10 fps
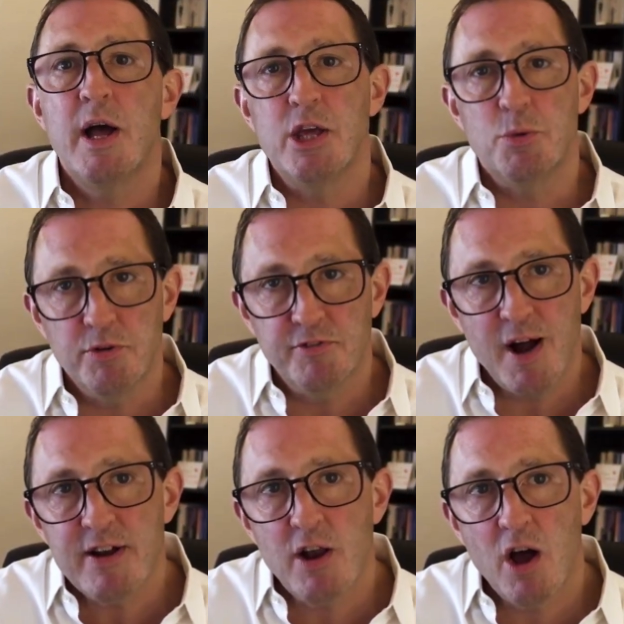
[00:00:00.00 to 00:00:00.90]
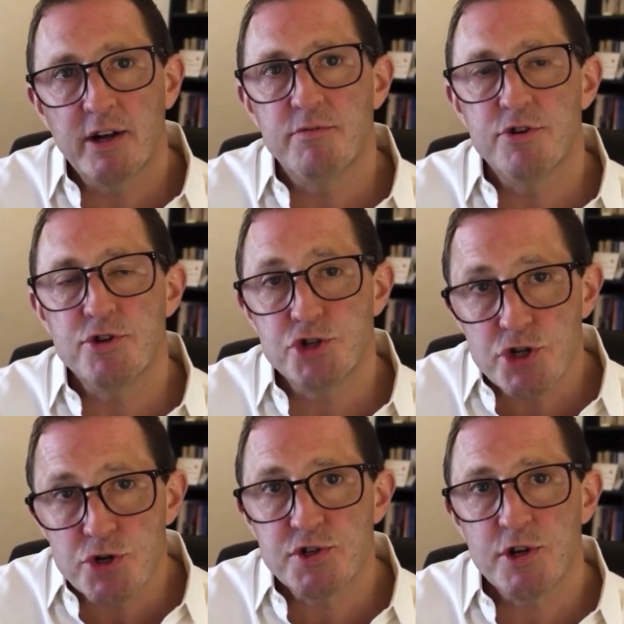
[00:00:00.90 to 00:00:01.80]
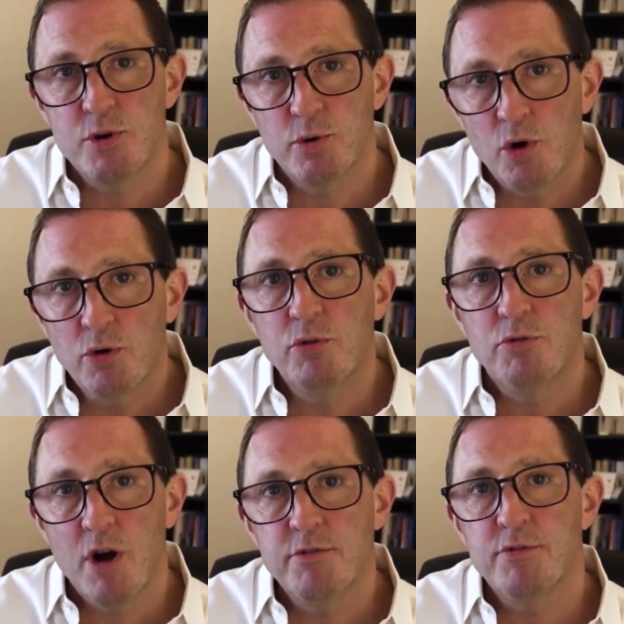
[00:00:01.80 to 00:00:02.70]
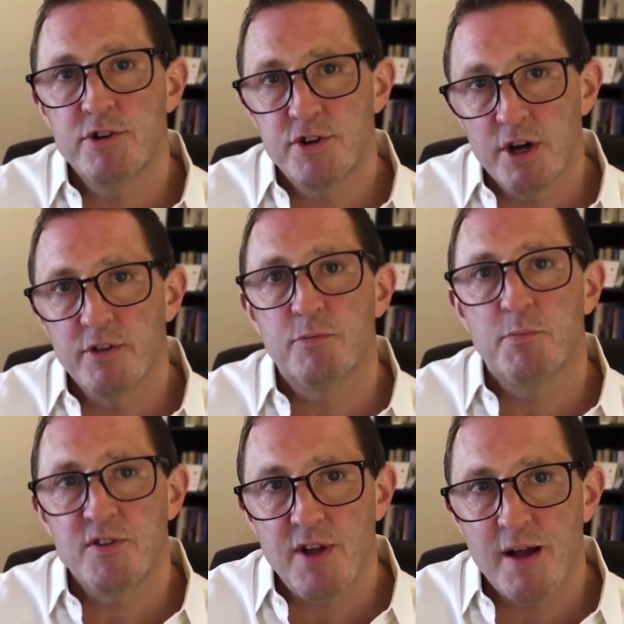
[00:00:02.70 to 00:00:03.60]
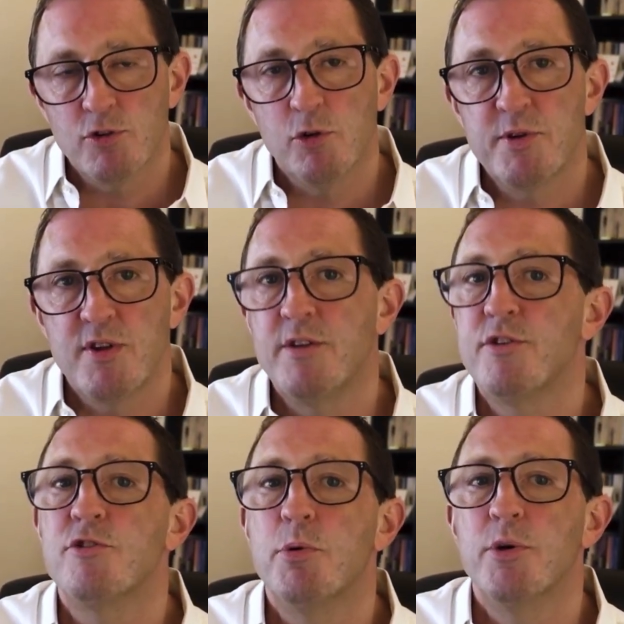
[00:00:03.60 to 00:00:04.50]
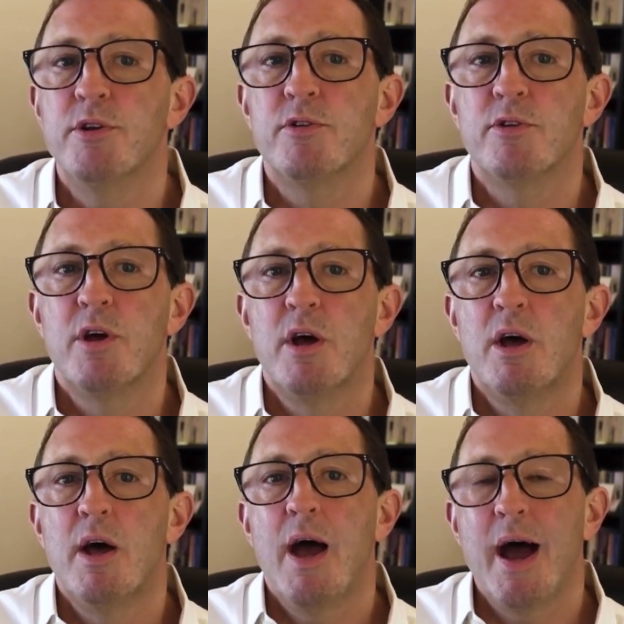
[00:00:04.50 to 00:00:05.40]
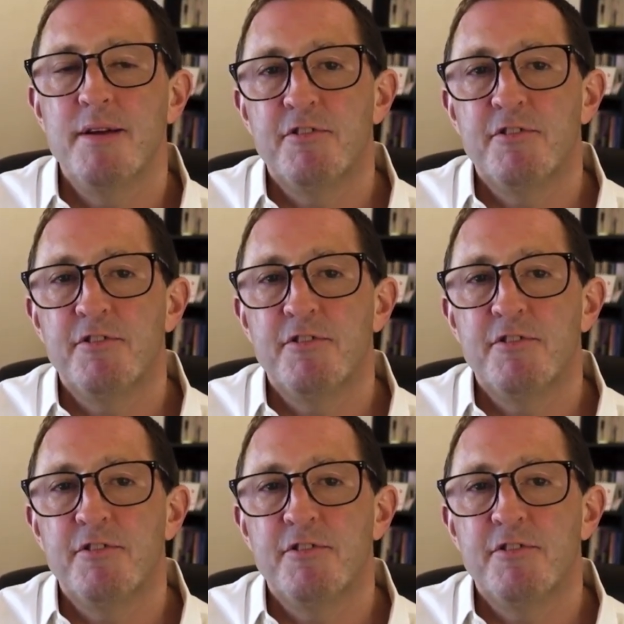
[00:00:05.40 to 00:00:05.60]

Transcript: you will very likely reduce your long-run returns by several percentage points. And in